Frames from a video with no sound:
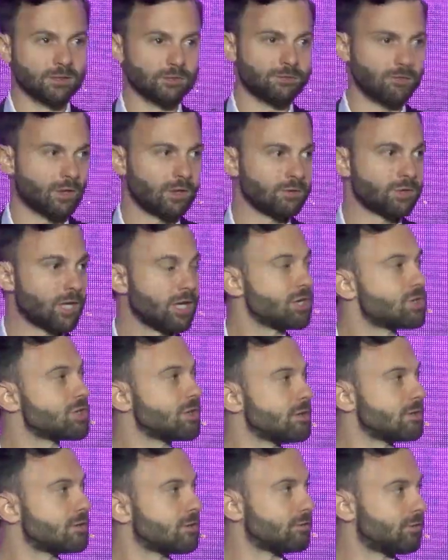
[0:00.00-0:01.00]
the
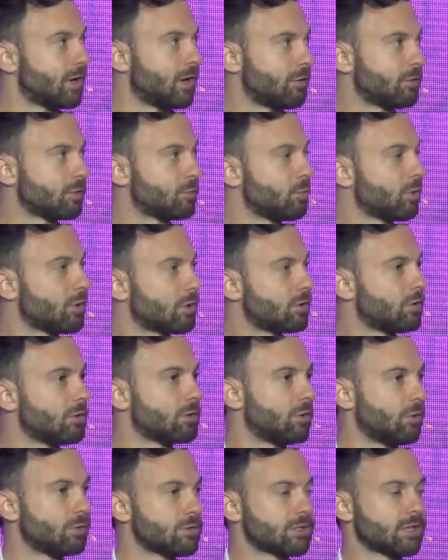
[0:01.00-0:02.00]
foundations of our work on
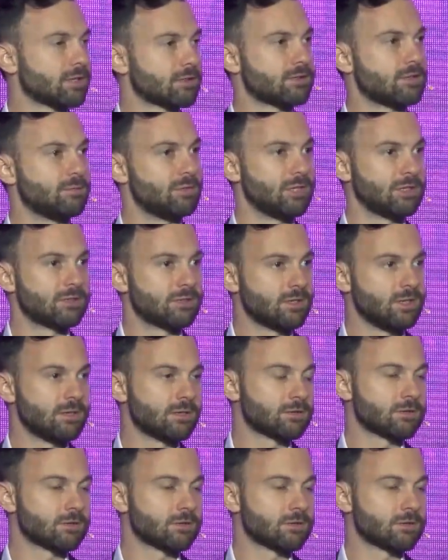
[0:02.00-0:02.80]
wholesale CBDC.